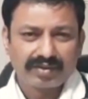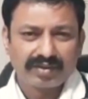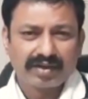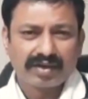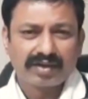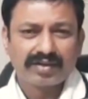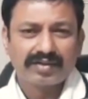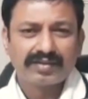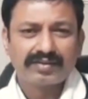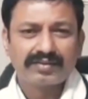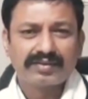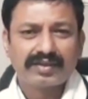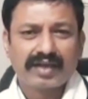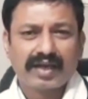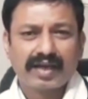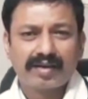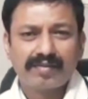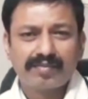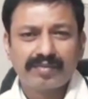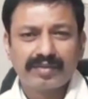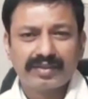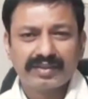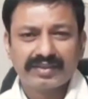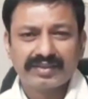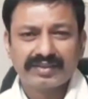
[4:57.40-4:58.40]
And
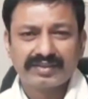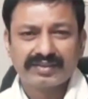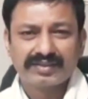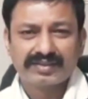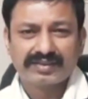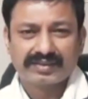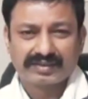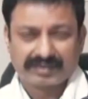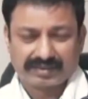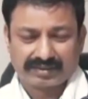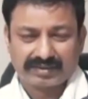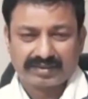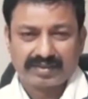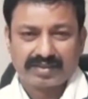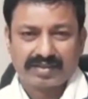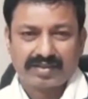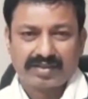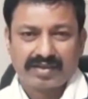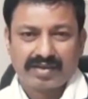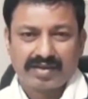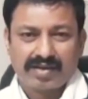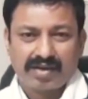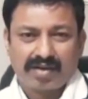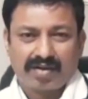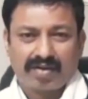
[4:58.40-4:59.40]
diabetes
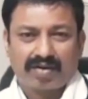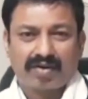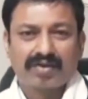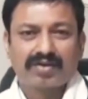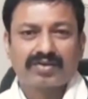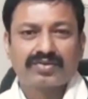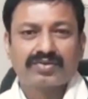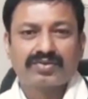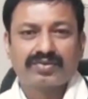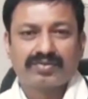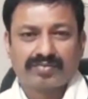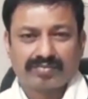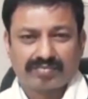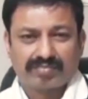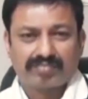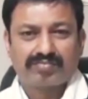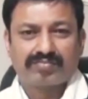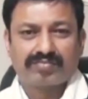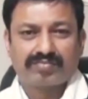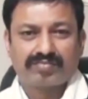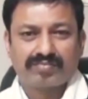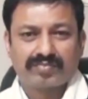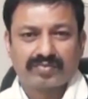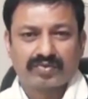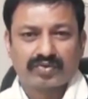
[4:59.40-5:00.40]
are
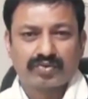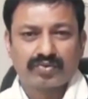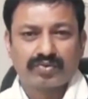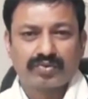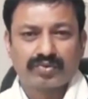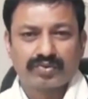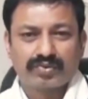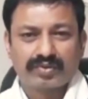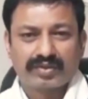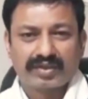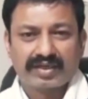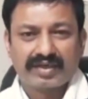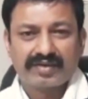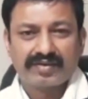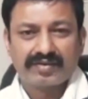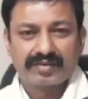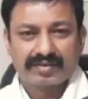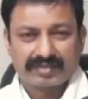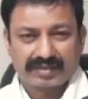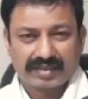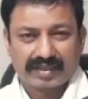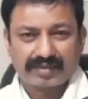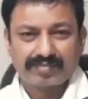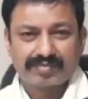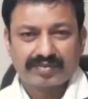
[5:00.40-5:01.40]
2 to 3
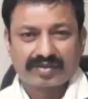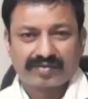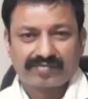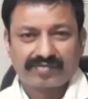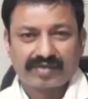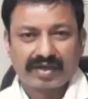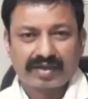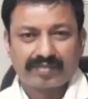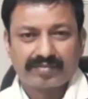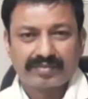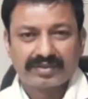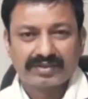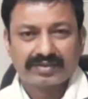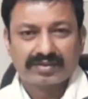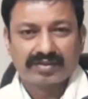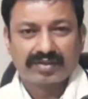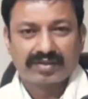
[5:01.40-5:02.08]
types of diabetes.